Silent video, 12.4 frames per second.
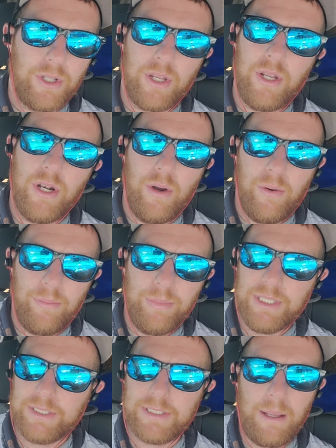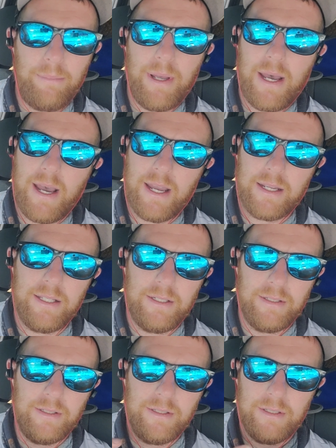you know, be set back
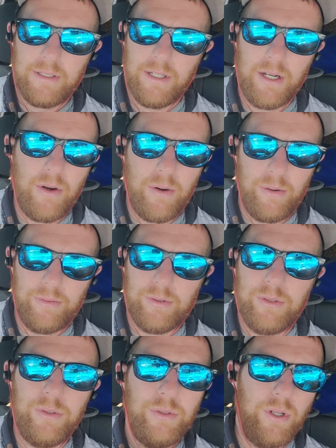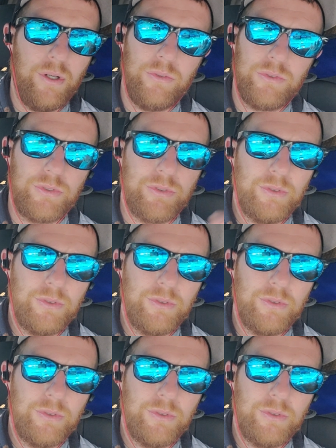and, you know, who knows.